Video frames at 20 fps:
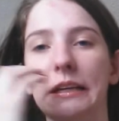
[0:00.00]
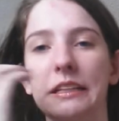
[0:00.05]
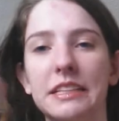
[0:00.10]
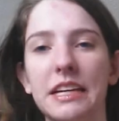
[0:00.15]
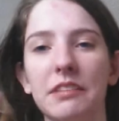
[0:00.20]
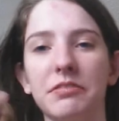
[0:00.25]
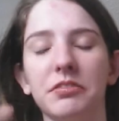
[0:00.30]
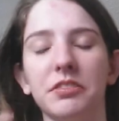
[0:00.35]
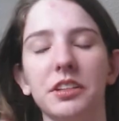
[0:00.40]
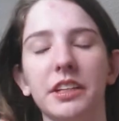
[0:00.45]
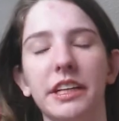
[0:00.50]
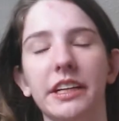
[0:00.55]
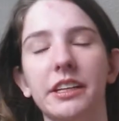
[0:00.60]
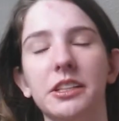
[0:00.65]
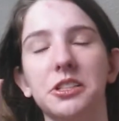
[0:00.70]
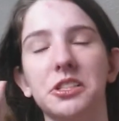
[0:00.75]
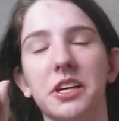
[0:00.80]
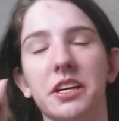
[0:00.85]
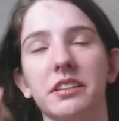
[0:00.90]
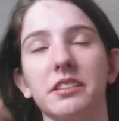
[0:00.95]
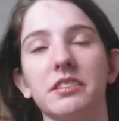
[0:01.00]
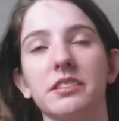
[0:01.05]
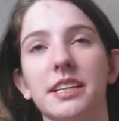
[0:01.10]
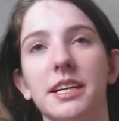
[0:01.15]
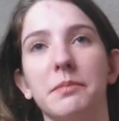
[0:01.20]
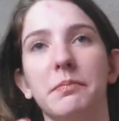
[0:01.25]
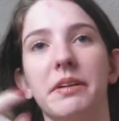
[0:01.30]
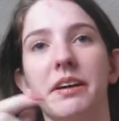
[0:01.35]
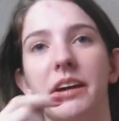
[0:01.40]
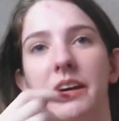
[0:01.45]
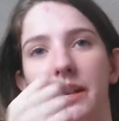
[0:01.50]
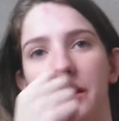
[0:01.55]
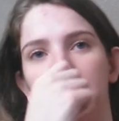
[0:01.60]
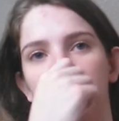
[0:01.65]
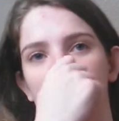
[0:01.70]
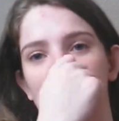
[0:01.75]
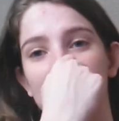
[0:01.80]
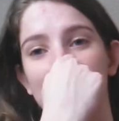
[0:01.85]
definitely check this anime out.